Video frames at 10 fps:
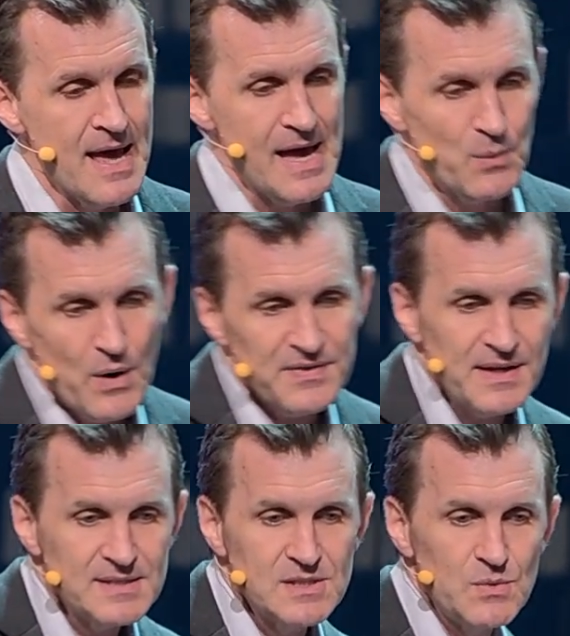And what
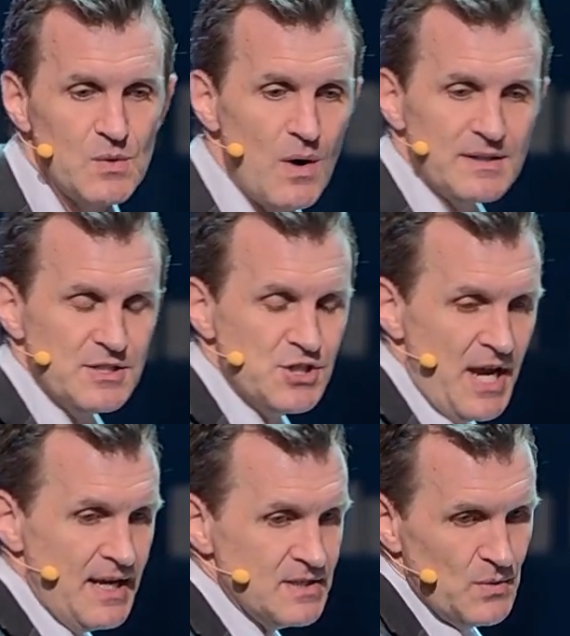things do we want to
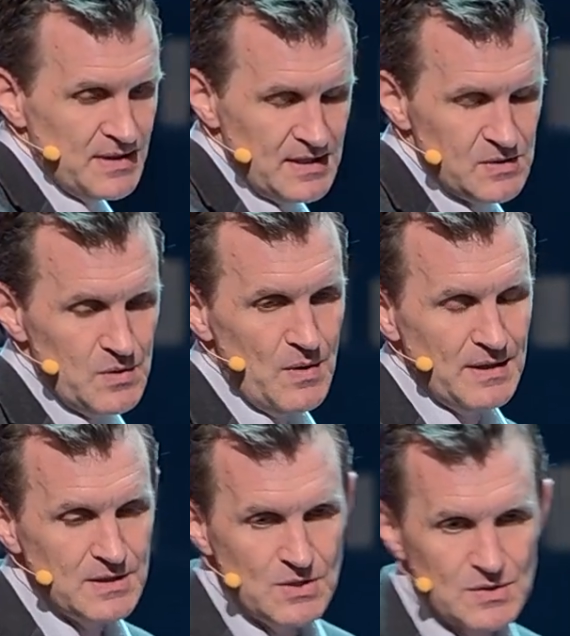change and what things do we
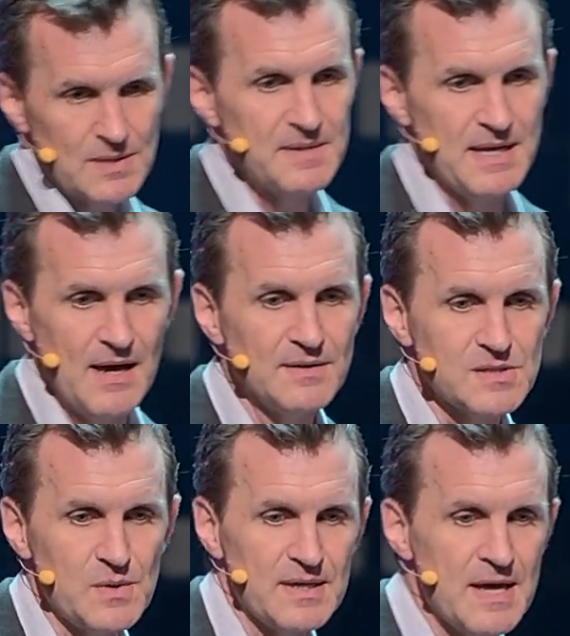want to do something else
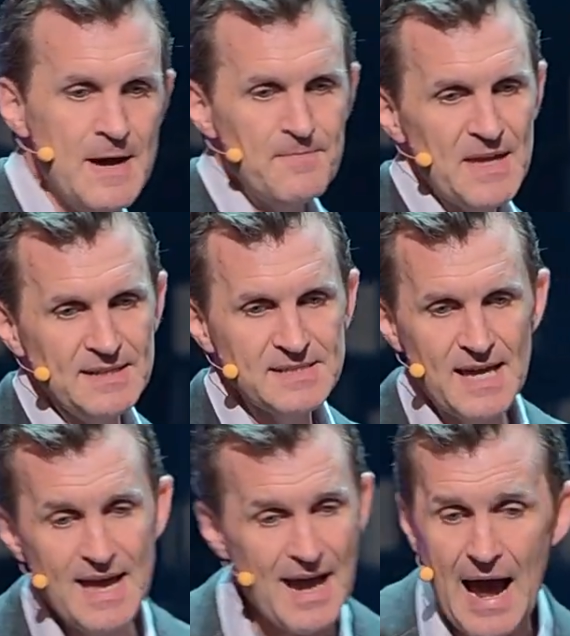with and say,
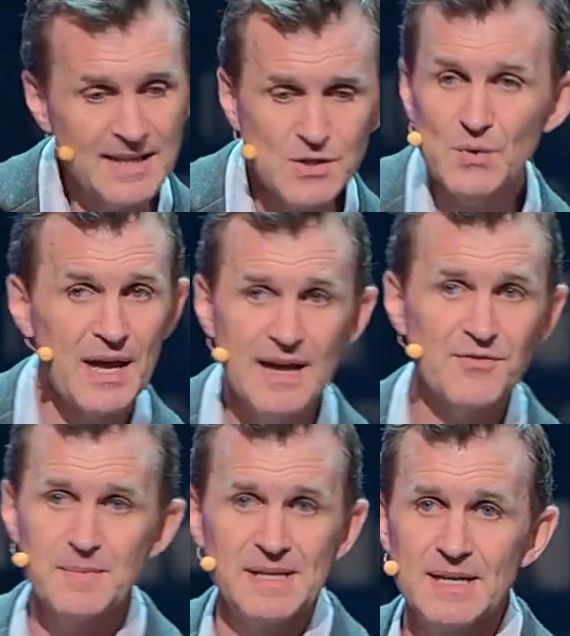hey, it's okay
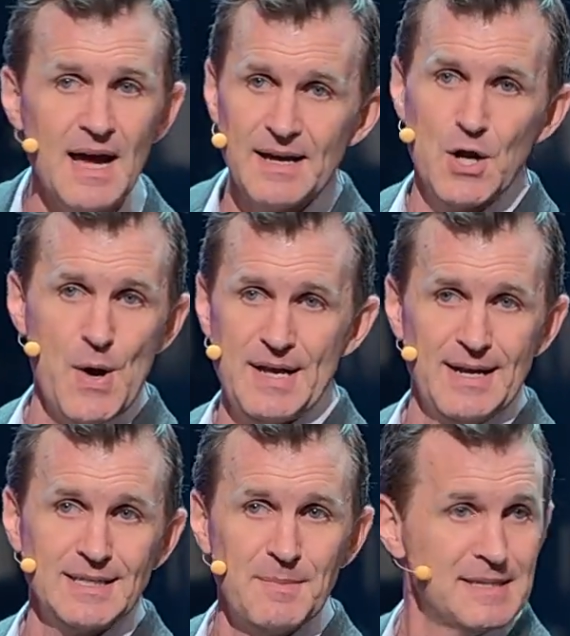for me to not know how to
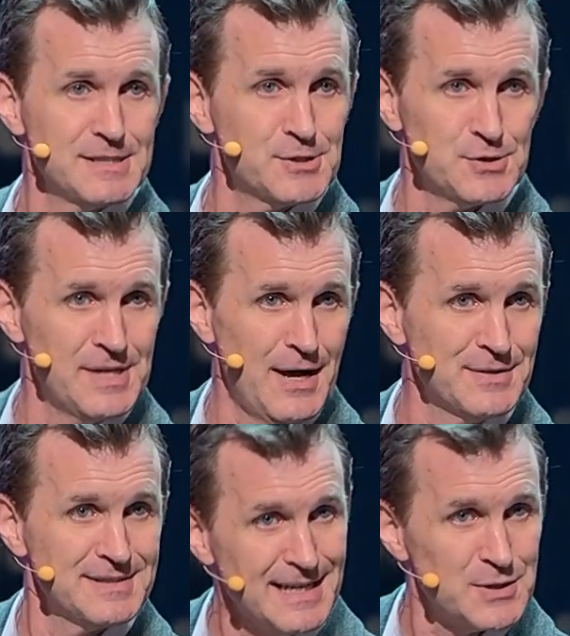get to my sister's
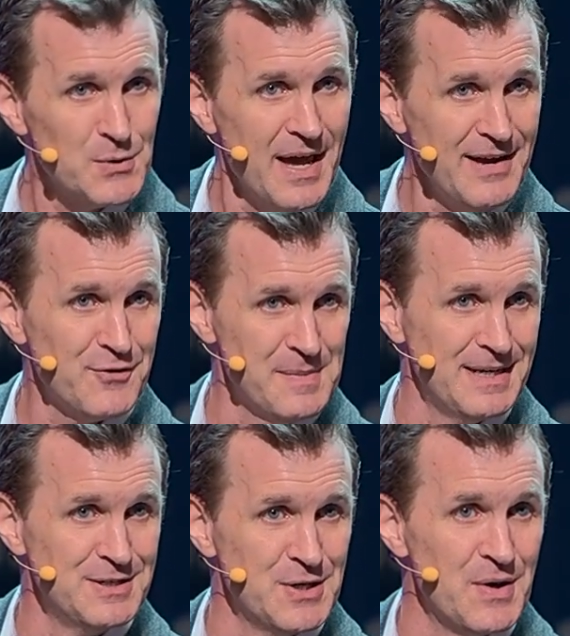house. That's okay for me
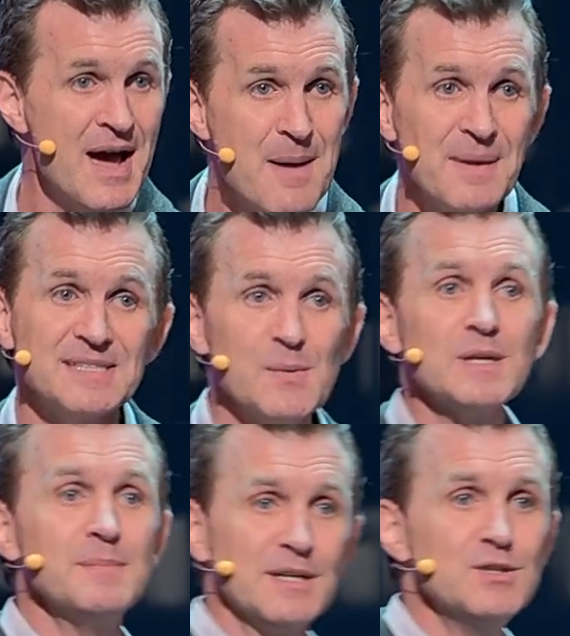to do because I want
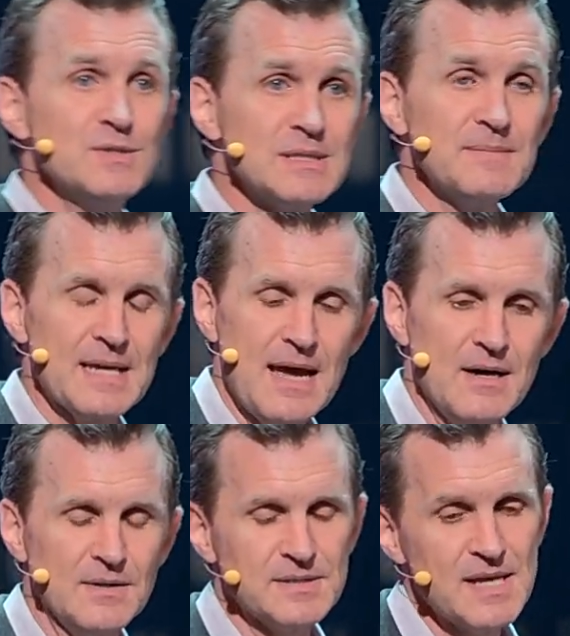to be able to do something
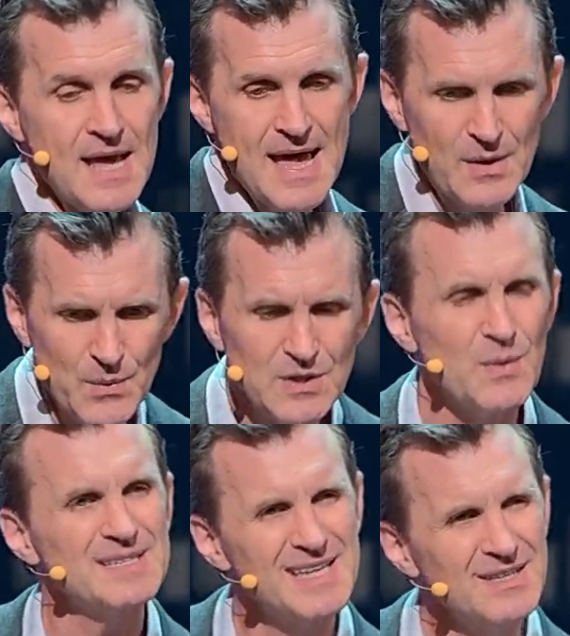else. And when do
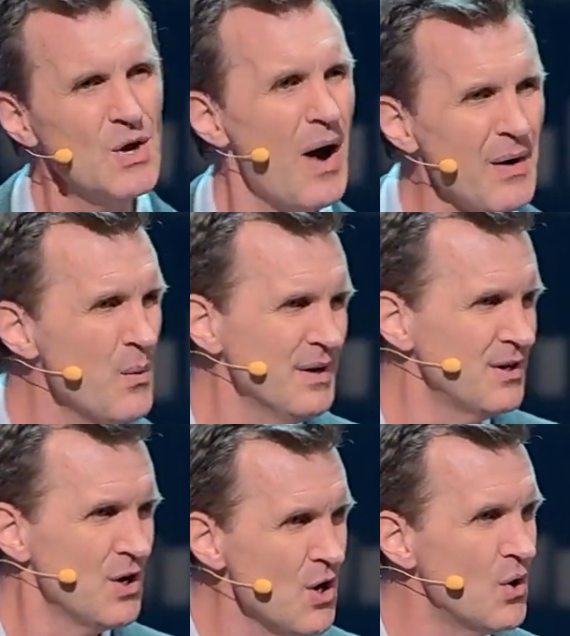I say, no, I want to
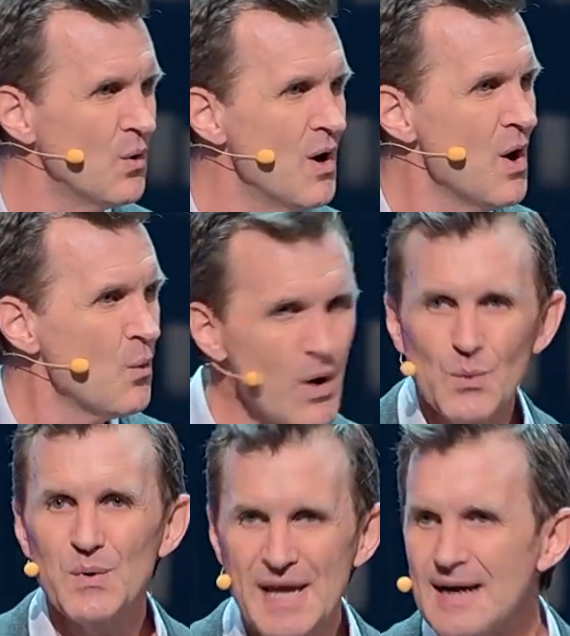know
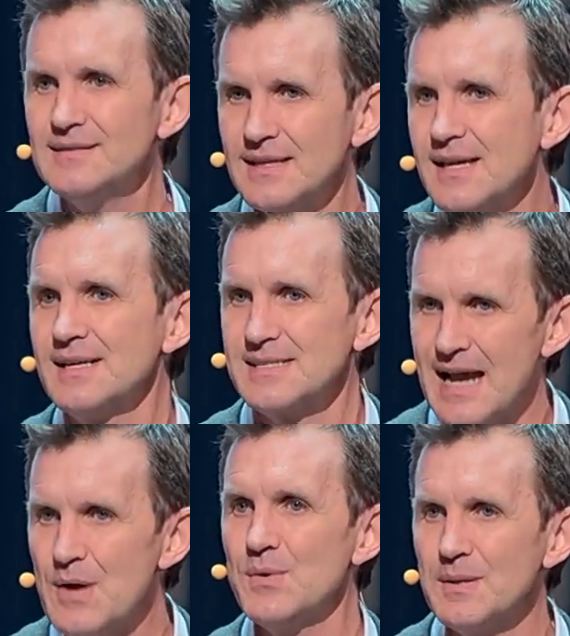what reality is and
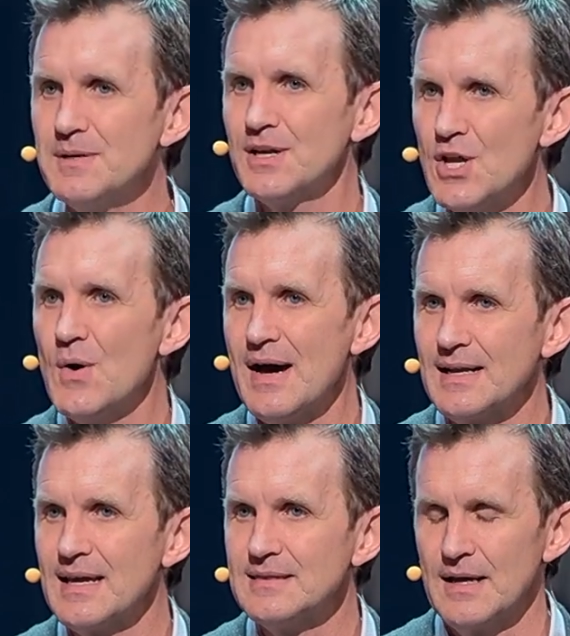I want to be able to know how to
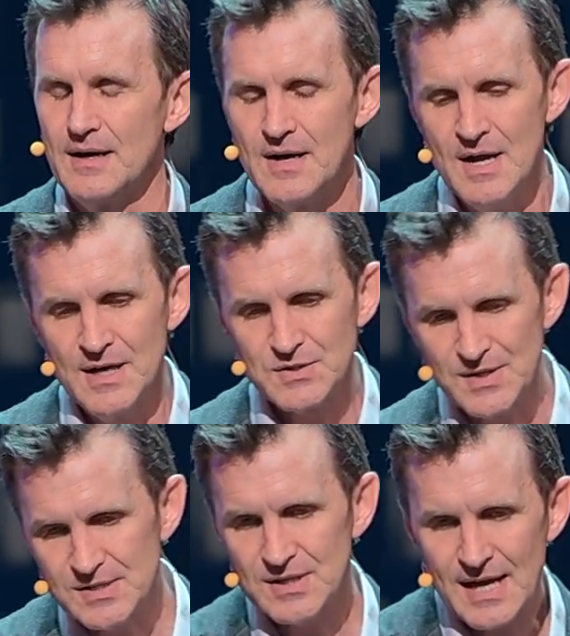get there. So
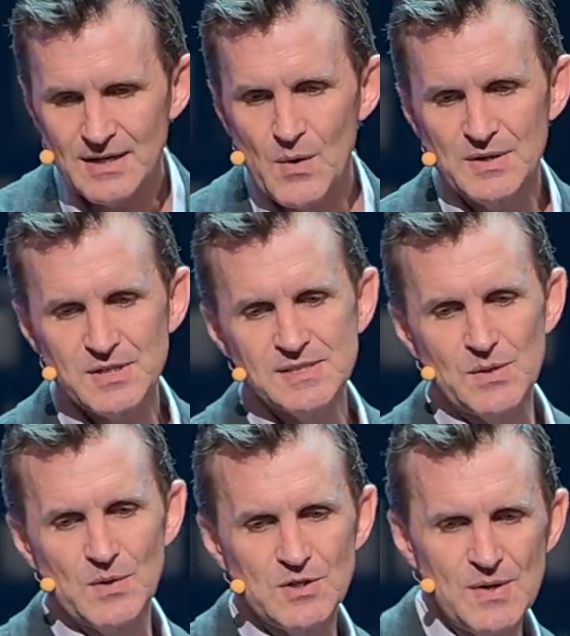these are the kind of questions
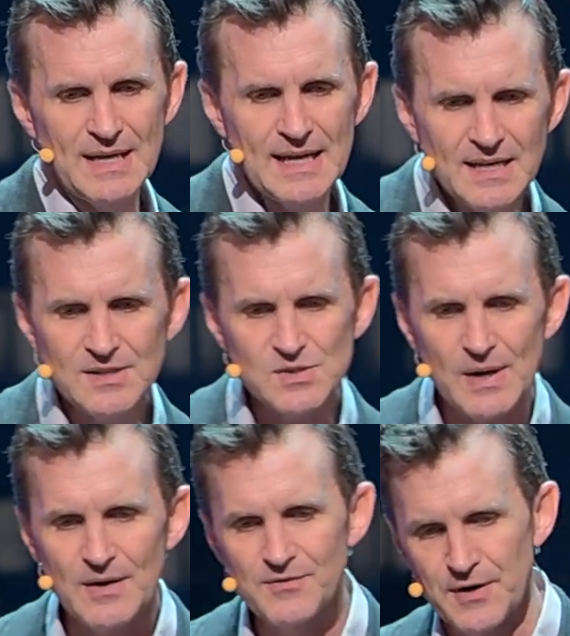that we're doing. And here's the
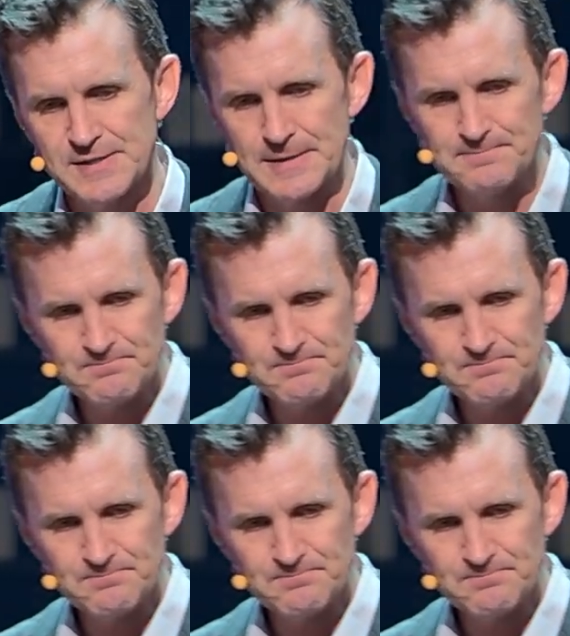way I would phrase it.